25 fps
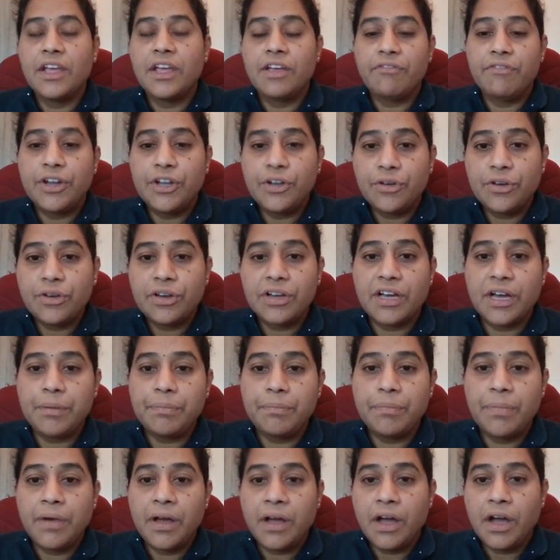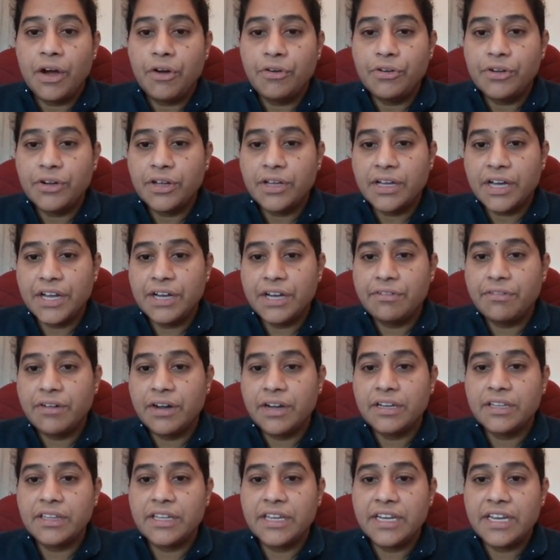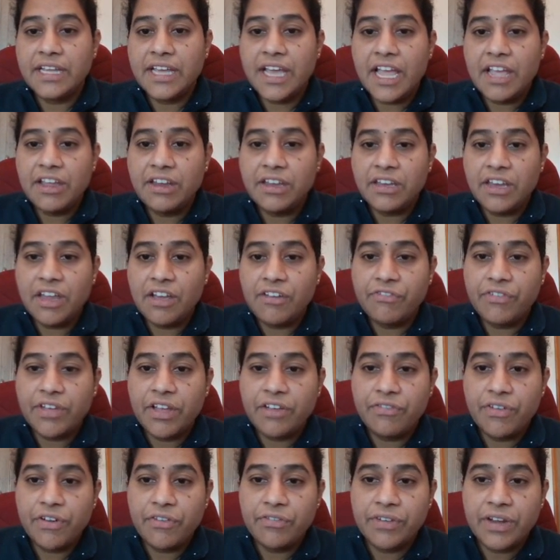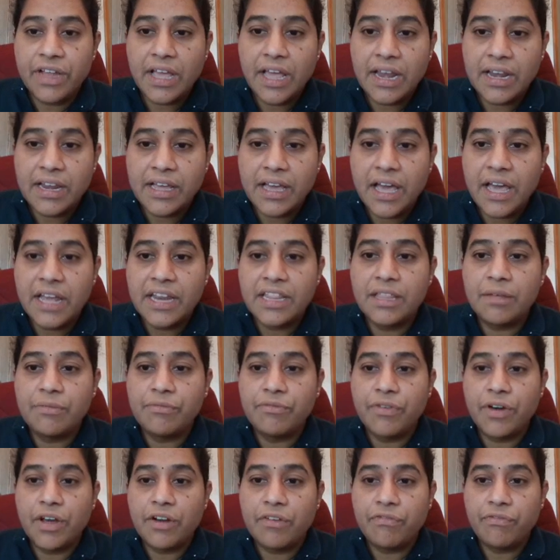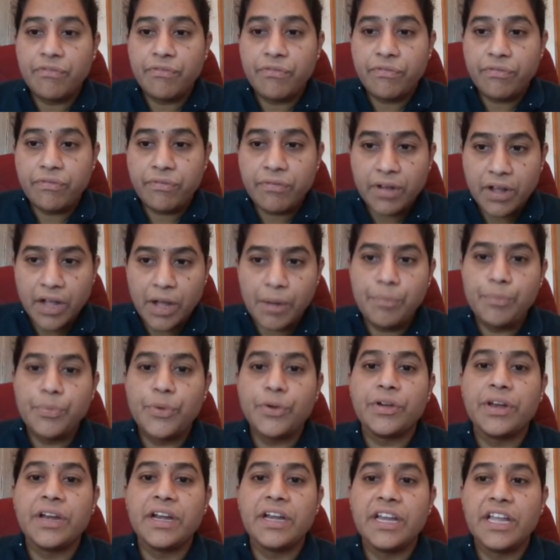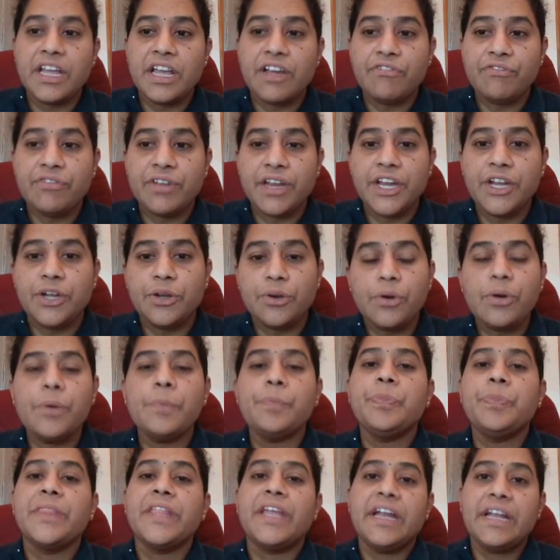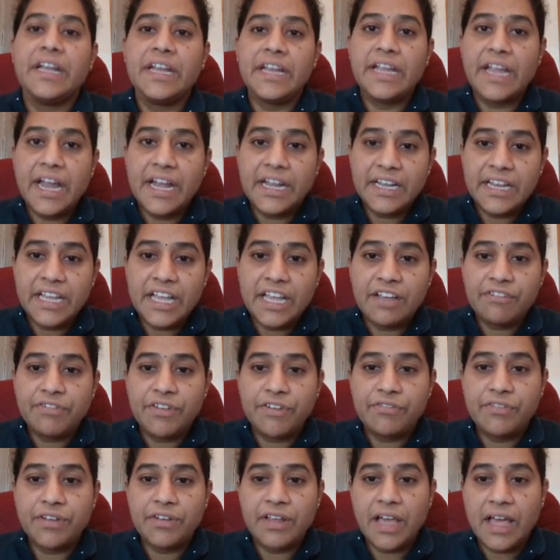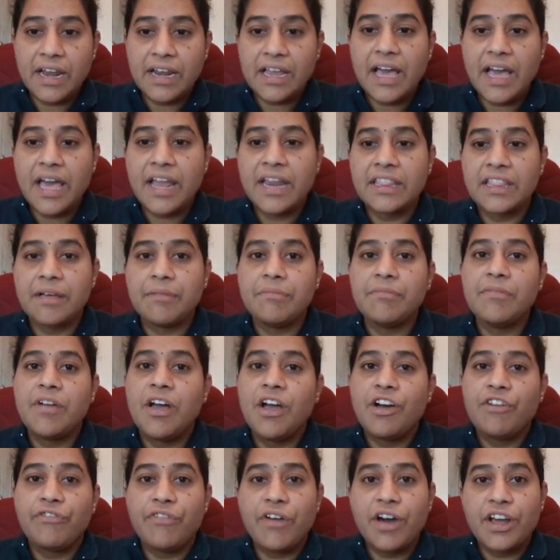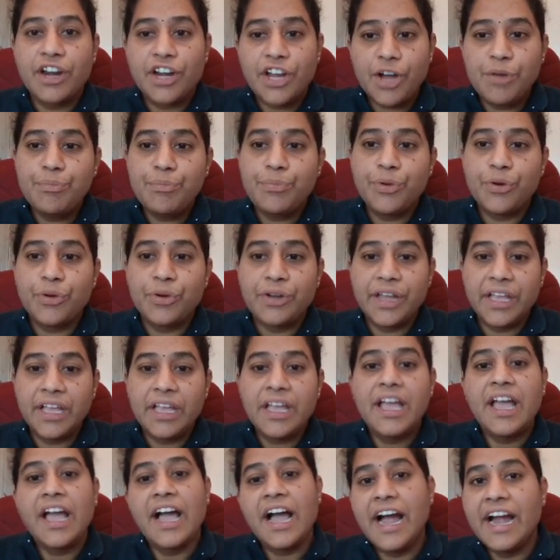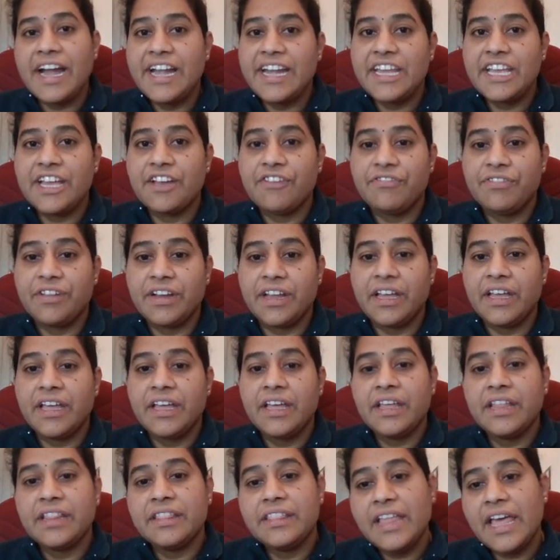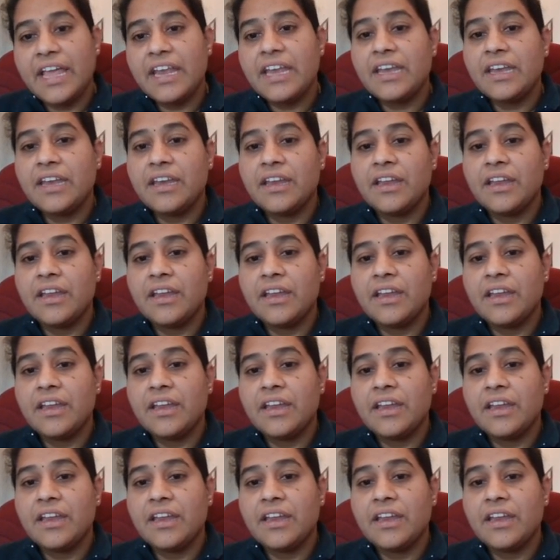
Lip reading: we took up how to convert the DITF FFT algorithm for computing DFT to DIT FFT algorithm for computing IDFT. Then